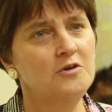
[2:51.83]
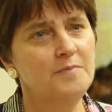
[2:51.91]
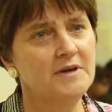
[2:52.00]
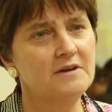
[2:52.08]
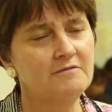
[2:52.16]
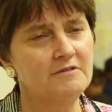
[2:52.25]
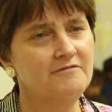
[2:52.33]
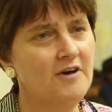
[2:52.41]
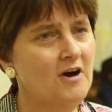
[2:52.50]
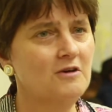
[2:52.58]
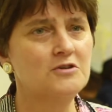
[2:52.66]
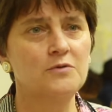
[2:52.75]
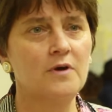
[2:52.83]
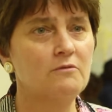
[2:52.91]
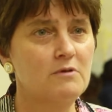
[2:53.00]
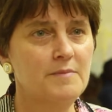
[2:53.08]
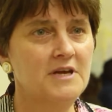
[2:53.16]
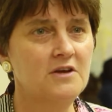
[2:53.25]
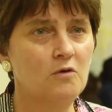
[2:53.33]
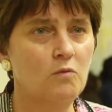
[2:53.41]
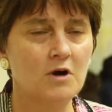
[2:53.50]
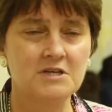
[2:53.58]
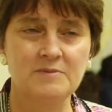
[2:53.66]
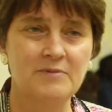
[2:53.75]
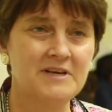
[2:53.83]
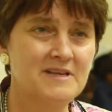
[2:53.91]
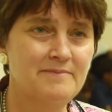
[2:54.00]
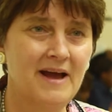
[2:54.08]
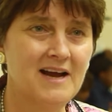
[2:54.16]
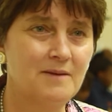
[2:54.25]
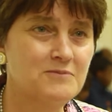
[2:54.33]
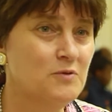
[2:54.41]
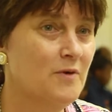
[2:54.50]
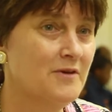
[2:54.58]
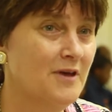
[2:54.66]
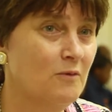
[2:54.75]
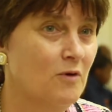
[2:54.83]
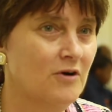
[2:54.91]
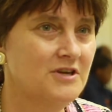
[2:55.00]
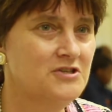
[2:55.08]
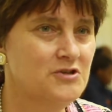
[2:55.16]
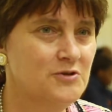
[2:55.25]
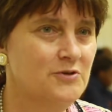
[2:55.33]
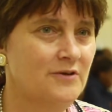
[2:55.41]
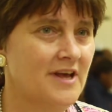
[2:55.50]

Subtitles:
bit of the fall doing remedial work to bring them back up to where they were in June.